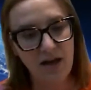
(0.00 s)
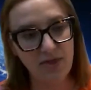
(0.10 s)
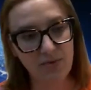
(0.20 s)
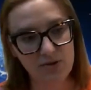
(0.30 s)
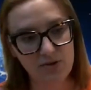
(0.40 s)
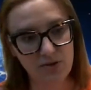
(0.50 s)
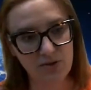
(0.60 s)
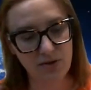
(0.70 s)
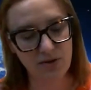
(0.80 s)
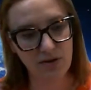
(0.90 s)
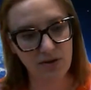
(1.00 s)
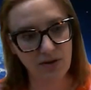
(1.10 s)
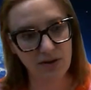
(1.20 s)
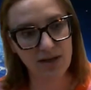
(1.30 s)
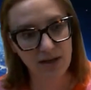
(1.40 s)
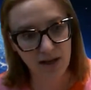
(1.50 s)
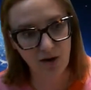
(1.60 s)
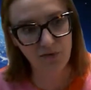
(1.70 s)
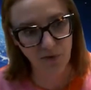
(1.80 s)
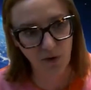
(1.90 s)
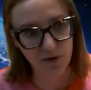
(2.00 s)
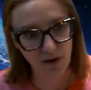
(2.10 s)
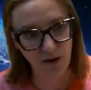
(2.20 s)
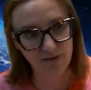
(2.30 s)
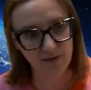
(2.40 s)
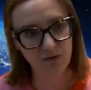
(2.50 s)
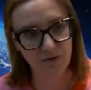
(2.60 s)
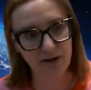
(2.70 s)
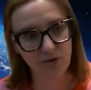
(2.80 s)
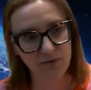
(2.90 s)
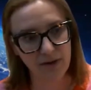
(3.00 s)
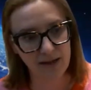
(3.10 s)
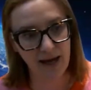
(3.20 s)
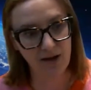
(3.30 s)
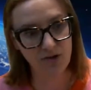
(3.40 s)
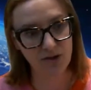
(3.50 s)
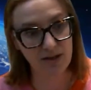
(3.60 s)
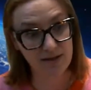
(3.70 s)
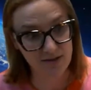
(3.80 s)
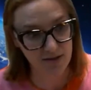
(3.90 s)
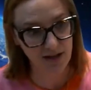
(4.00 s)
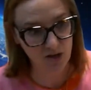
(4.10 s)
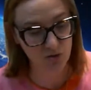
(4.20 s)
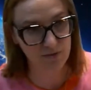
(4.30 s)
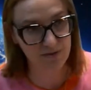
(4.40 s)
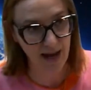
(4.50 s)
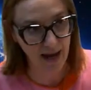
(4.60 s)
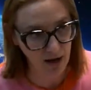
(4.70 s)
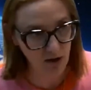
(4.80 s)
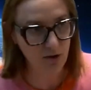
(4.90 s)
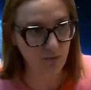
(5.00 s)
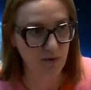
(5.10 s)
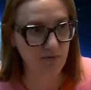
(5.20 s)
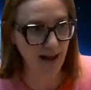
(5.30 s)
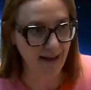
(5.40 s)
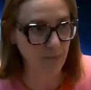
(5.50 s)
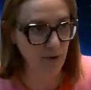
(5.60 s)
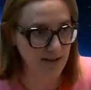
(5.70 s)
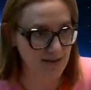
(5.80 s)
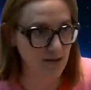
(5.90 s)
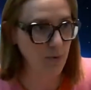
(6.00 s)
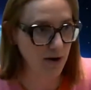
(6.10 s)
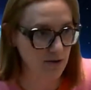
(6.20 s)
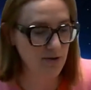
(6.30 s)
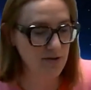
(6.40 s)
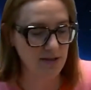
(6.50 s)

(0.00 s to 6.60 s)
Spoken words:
There is a a clear focus in trying to engage in international dialogue with like-minded partners.